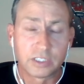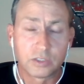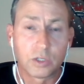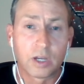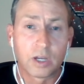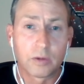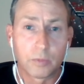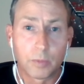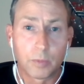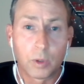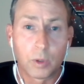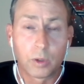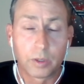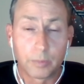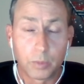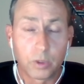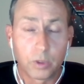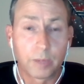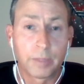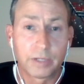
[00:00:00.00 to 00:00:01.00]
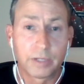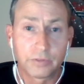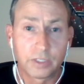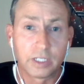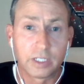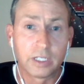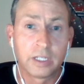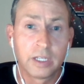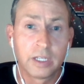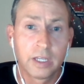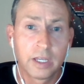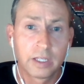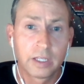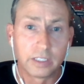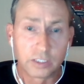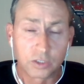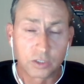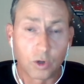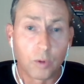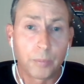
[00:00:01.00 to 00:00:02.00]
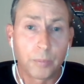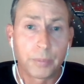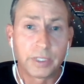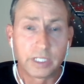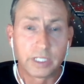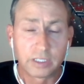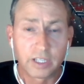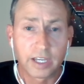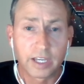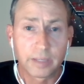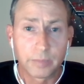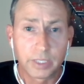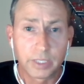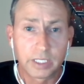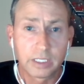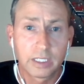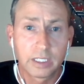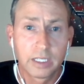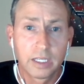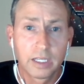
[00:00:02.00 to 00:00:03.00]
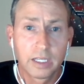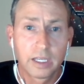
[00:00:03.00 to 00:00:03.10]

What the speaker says: It's now more about the scope and the timing.